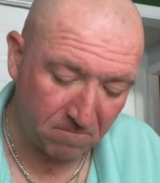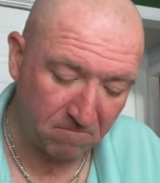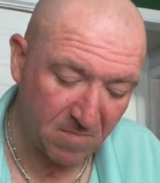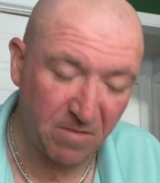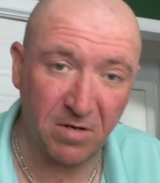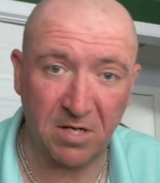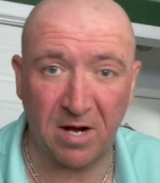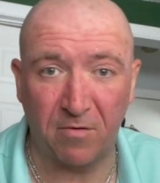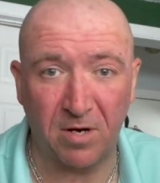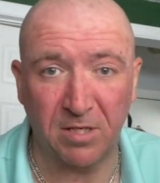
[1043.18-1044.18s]
Never said
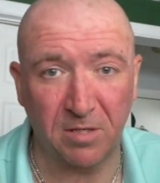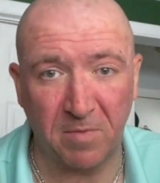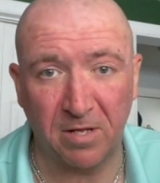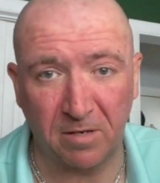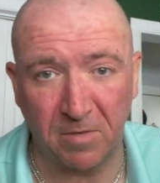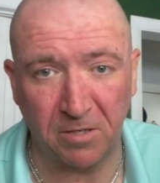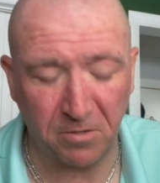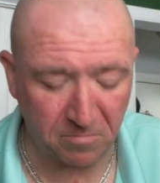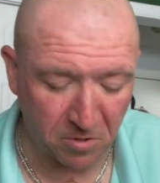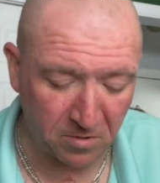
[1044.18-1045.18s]
I was a spelling
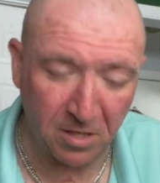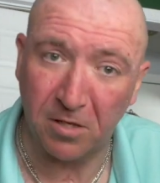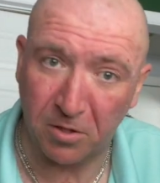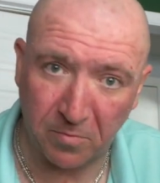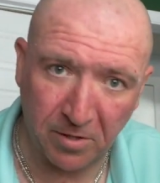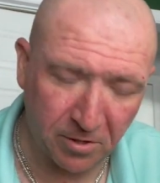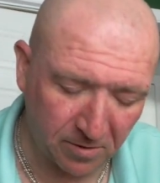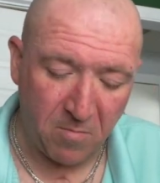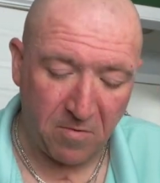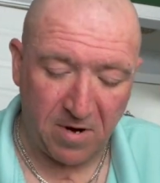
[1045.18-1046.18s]
major or an English major.
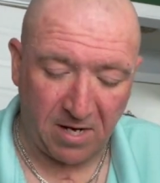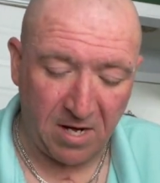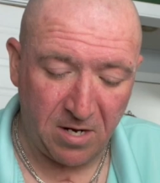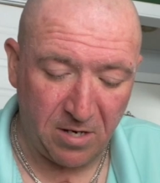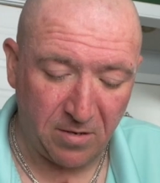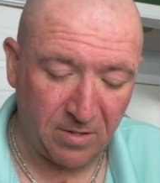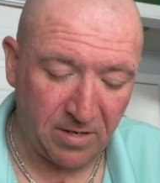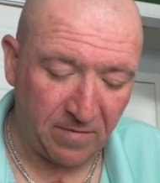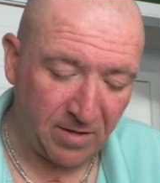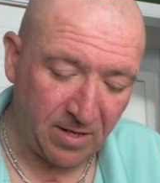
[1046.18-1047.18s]
But what I can do is
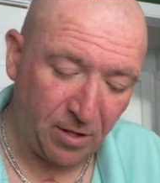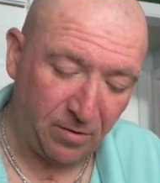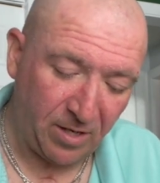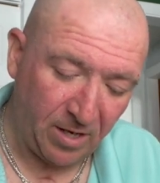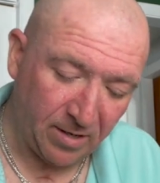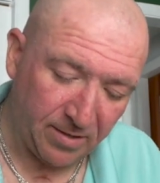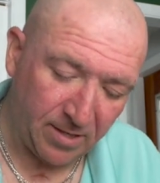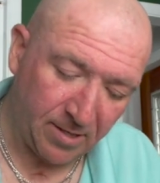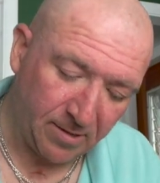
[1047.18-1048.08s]
everything you can't.